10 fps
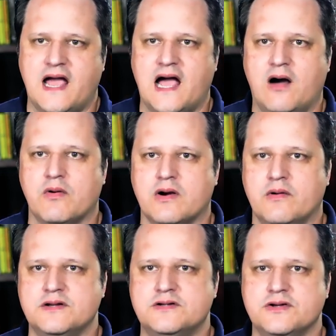how we're
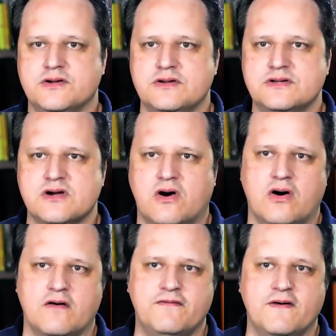going to use
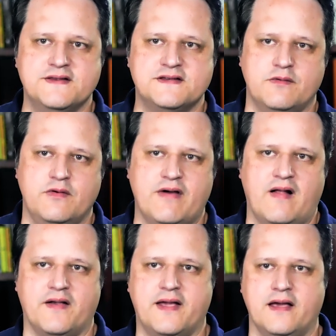our funds that we've
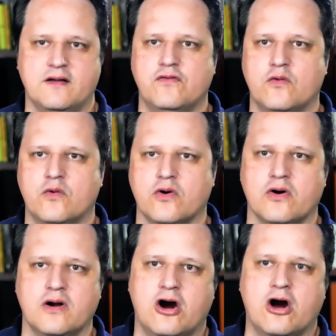allocated
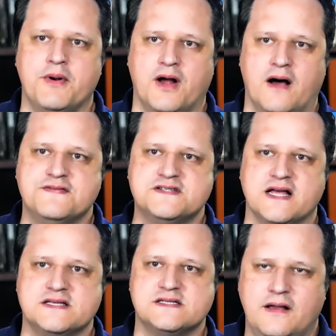for carbon
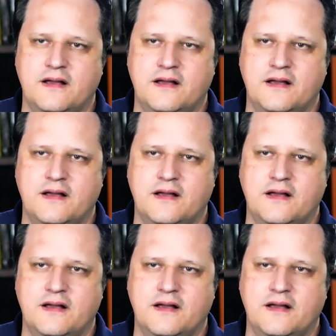offsets.